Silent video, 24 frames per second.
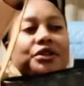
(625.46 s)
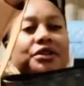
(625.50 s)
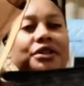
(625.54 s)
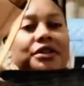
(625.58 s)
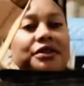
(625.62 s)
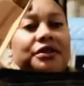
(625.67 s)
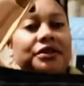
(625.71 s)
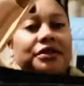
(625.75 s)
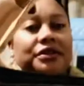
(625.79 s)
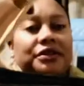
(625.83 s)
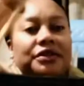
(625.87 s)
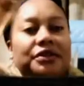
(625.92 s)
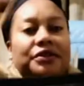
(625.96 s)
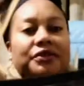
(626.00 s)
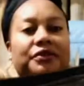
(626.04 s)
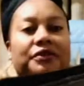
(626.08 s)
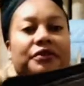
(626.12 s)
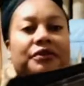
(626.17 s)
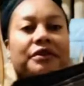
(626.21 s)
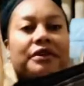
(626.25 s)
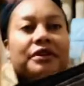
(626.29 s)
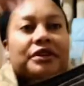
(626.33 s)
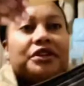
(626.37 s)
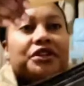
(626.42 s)
this
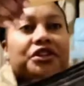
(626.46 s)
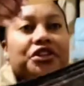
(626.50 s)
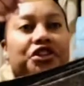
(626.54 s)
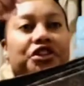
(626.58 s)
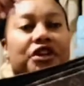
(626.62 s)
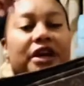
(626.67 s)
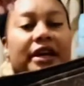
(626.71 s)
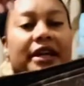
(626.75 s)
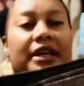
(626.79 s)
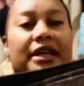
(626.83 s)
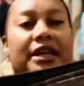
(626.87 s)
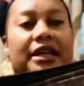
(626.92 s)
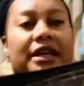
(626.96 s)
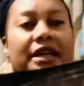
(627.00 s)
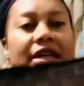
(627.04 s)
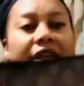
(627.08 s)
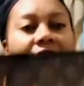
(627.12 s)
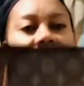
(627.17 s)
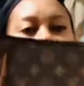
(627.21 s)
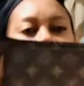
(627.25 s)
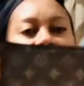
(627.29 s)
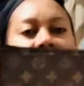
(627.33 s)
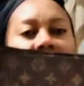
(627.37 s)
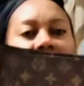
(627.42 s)
chunky
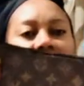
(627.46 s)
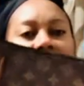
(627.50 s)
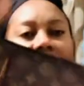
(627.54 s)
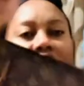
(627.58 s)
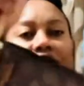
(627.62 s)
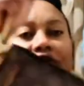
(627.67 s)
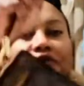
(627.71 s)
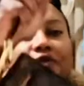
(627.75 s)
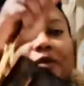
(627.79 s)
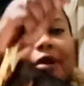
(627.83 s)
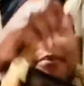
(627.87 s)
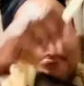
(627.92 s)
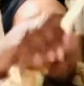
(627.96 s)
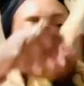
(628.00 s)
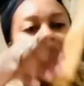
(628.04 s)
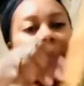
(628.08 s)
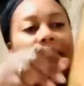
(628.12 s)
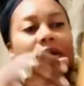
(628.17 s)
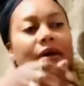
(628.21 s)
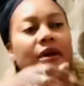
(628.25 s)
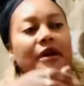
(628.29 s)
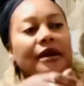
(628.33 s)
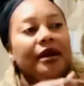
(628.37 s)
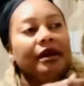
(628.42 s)
strap.
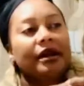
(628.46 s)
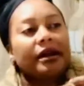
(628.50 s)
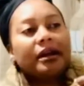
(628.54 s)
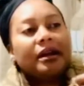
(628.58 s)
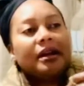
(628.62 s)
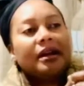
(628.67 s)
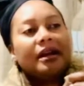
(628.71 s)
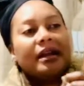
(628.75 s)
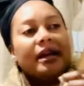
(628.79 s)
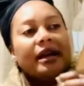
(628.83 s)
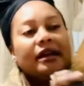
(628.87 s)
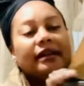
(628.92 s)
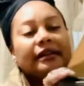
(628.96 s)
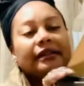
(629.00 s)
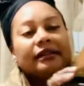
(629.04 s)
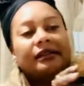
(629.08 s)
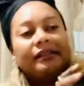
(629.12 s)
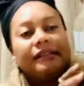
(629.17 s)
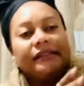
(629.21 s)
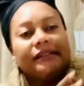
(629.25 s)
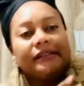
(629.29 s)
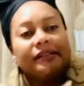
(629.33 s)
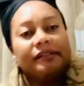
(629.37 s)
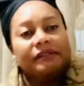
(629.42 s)
Yeah.
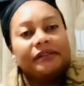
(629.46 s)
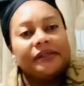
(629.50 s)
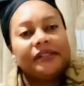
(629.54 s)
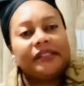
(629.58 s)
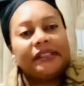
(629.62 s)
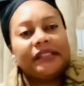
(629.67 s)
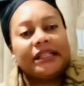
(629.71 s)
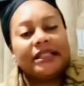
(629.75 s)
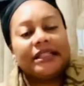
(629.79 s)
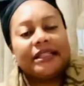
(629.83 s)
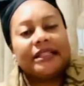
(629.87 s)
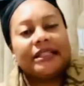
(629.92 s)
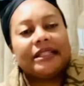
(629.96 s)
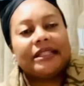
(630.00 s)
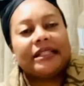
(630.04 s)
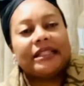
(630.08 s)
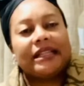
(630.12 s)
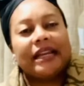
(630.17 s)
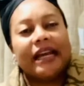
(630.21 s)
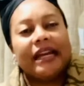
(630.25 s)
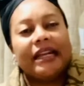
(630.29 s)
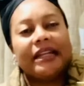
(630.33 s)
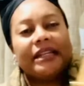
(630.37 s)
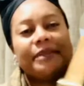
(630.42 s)
It's just
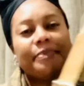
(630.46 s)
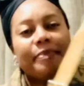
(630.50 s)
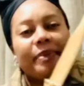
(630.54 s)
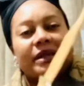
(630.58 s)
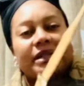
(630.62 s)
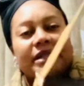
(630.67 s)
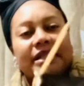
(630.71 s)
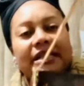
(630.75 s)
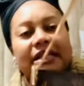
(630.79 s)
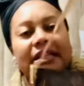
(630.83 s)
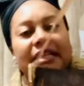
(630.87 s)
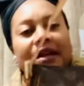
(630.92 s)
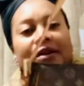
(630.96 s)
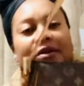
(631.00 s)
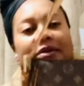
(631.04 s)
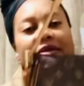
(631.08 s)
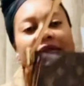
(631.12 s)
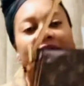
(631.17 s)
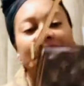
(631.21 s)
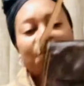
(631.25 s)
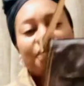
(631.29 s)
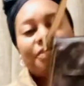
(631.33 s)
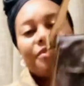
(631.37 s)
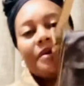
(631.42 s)
slight patina on
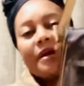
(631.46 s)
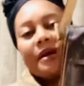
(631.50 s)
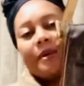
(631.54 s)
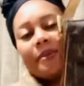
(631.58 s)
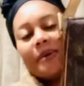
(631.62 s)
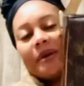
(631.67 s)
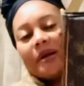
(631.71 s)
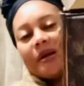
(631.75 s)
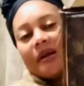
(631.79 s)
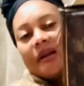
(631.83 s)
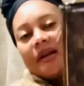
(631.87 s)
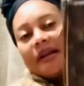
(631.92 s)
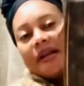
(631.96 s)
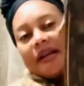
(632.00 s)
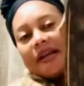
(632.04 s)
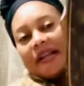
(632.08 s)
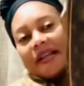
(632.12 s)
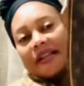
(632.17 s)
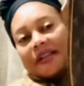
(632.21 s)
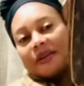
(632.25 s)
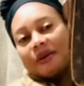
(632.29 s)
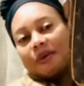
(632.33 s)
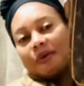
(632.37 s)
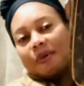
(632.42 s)
the strap.
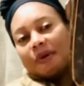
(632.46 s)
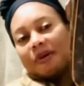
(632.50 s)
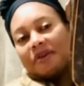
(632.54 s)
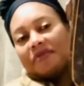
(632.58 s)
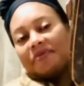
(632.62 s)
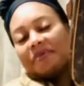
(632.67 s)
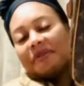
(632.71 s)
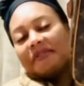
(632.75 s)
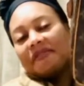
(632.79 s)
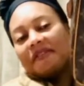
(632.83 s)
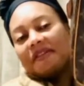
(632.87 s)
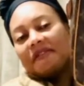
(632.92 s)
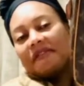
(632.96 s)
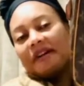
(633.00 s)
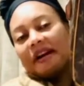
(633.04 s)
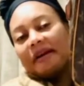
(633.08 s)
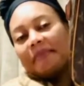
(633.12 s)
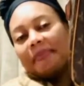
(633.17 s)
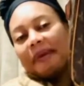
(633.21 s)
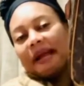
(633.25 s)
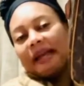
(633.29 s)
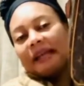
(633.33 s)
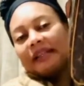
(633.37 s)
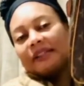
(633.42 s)
So one of my favorite
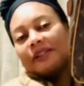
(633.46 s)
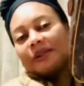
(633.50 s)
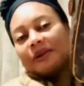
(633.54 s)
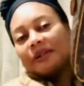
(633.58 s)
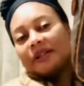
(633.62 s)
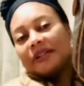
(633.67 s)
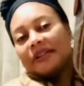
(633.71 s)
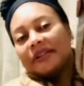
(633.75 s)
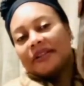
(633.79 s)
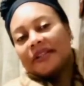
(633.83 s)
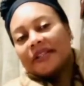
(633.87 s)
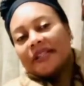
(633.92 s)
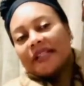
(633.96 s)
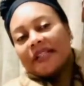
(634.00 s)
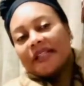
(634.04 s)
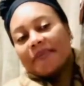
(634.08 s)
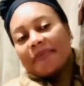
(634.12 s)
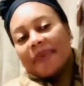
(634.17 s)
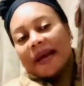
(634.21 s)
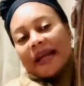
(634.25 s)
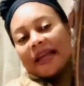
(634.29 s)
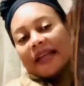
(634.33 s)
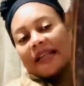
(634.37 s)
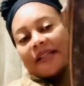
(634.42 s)
bags called the City
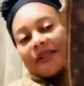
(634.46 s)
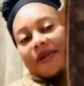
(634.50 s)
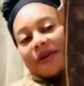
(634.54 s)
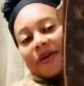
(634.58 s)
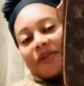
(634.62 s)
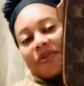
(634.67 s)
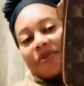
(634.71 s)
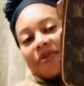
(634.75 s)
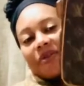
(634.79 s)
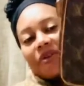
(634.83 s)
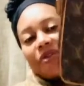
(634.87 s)
Bag. So if you're